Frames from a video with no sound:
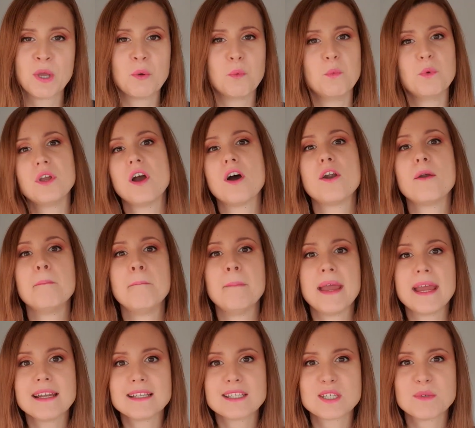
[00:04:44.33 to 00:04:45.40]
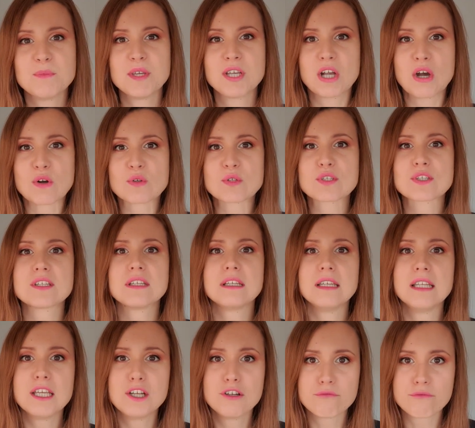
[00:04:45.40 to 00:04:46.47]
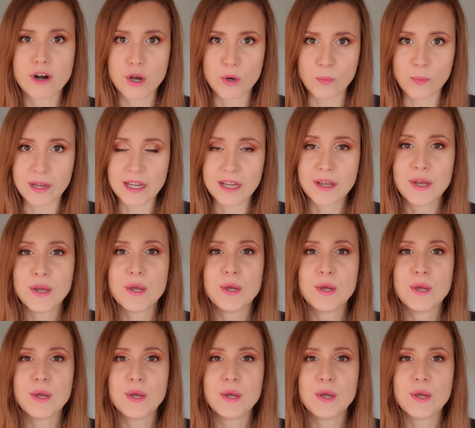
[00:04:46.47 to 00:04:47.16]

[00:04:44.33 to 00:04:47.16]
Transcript: We are meant to be constantly growing.